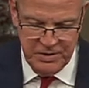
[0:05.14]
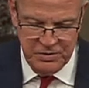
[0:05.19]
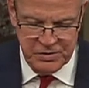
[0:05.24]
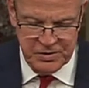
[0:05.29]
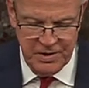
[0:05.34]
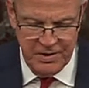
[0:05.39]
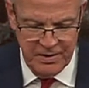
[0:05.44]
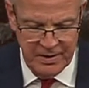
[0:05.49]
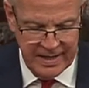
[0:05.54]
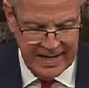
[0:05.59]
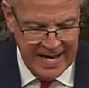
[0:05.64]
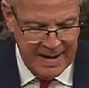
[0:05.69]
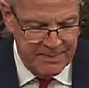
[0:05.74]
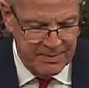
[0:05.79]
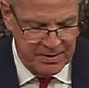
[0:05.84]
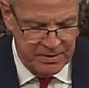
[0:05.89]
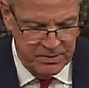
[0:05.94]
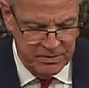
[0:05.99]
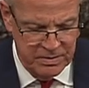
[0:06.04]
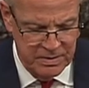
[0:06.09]
Senator
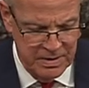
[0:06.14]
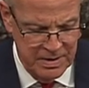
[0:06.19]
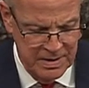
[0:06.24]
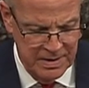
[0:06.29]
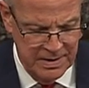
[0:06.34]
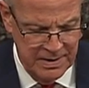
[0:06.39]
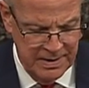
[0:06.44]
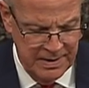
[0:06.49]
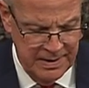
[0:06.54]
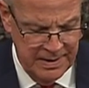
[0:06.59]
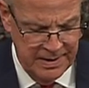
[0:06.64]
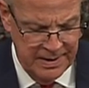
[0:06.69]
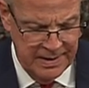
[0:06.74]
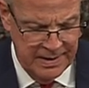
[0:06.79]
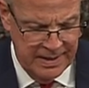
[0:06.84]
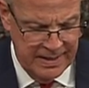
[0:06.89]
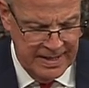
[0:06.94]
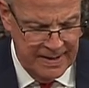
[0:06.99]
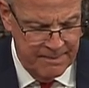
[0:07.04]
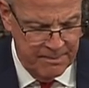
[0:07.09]
Capito,
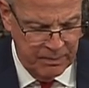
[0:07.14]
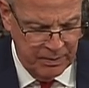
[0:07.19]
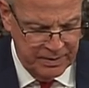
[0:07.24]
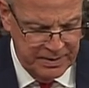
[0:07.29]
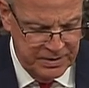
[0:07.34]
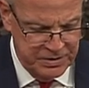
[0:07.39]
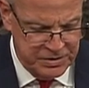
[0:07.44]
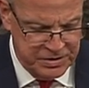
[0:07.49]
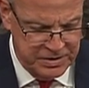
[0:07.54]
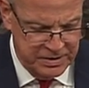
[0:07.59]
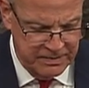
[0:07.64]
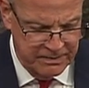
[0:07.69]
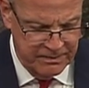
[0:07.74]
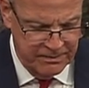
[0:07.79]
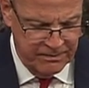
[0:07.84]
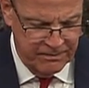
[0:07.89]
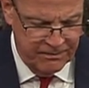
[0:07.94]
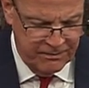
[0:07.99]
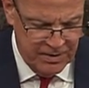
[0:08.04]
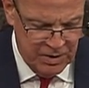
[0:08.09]
and I'm pleased to
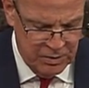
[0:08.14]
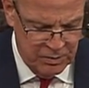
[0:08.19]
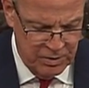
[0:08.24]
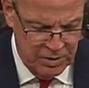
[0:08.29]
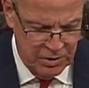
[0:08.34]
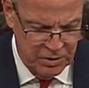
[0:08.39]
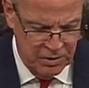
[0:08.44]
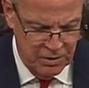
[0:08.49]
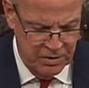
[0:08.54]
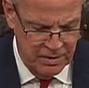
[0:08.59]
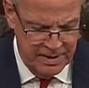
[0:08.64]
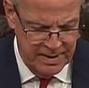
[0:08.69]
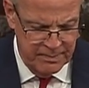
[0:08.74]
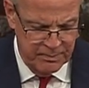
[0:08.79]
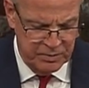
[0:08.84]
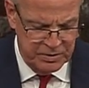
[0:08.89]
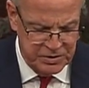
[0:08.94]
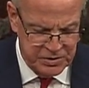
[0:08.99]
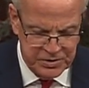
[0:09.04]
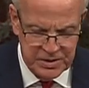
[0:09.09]
follow her and
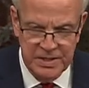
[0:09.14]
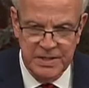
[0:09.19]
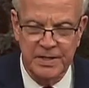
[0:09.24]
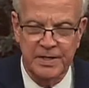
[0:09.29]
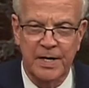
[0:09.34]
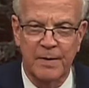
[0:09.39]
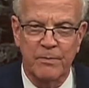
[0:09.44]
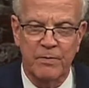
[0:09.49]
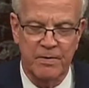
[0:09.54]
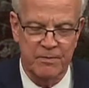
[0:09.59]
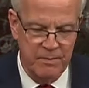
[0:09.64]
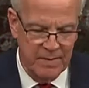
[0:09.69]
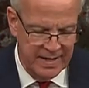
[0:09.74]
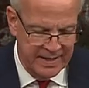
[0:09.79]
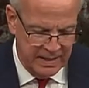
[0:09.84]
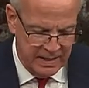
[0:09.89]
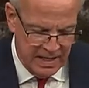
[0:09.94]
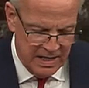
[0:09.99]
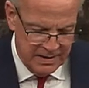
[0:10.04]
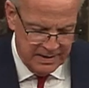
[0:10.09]
precede a number of my
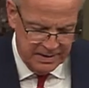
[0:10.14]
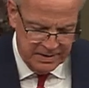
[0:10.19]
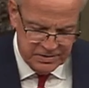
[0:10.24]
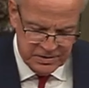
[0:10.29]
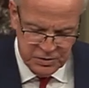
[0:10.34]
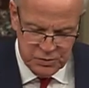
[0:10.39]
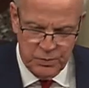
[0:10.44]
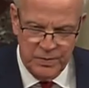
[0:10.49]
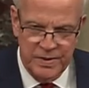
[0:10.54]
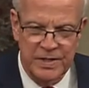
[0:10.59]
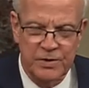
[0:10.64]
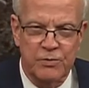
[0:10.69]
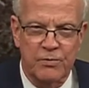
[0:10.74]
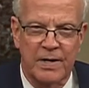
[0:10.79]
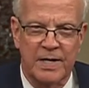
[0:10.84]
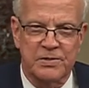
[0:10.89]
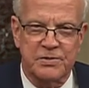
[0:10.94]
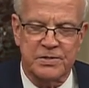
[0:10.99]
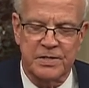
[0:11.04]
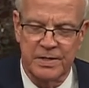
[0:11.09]
colleagues as we
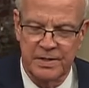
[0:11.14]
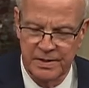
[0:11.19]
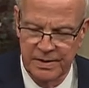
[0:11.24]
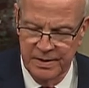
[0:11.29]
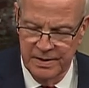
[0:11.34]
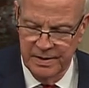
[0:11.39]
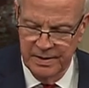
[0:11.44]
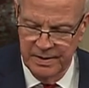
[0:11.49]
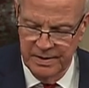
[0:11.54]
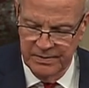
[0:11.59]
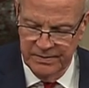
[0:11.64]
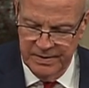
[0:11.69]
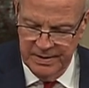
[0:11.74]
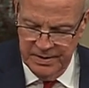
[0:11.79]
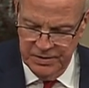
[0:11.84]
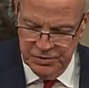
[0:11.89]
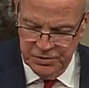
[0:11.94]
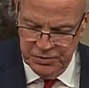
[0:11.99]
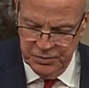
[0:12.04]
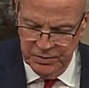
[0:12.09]
address the
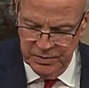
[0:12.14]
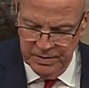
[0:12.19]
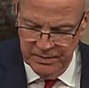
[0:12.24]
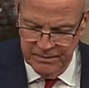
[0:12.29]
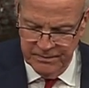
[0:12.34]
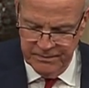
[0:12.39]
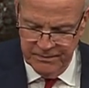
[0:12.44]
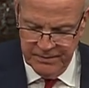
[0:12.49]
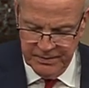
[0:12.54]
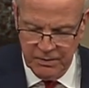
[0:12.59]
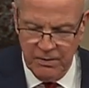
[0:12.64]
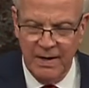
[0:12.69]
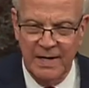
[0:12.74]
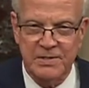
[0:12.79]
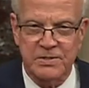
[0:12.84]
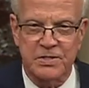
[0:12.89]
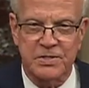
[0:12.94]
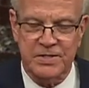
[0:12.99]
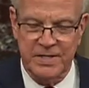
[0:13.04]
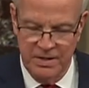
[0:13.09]
issue of the
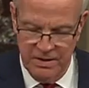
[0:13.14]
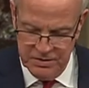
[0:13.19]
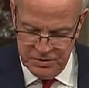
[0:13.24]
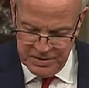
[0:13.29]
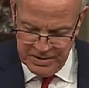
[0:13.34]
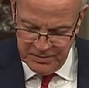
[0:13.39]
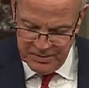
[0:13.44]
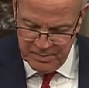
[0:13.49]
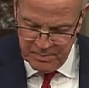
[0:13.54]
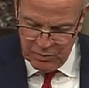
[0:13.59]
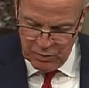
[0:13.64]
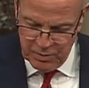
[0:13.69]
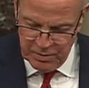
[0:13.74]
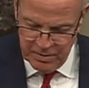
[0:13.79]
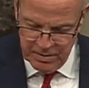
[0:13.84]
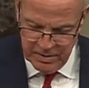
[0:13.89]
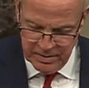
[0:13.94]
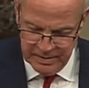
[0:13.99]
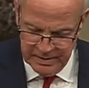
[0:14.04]
crisis at our southern border.